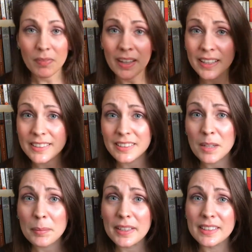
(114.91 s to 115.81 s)
Next
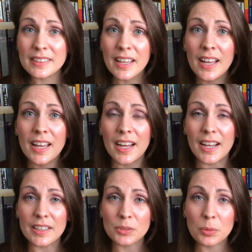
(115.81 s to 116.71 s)
up is
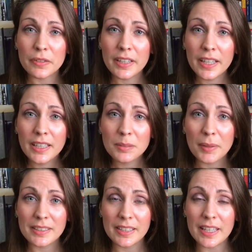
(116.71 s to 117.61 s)
uh, The Sport of Kings
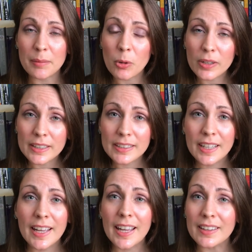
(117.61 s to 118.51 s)
by C.E. Morgan,
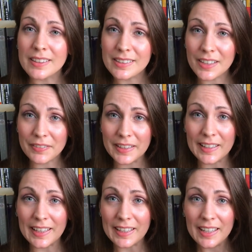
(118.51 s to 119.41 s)
and this is definitely
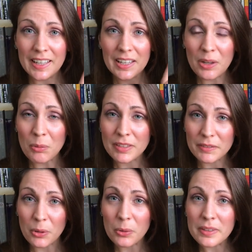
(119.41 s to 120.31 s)
like, you almost have
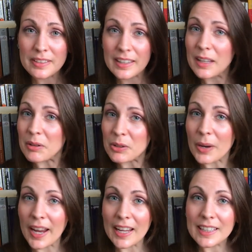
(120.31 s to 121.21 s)
to hold this thing with two
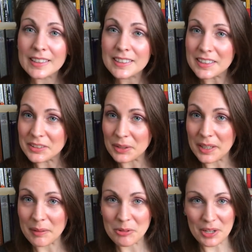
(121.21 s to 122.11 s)
hands as
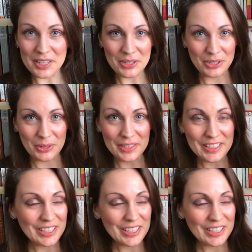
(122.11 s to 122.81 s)
like I'm trying to show it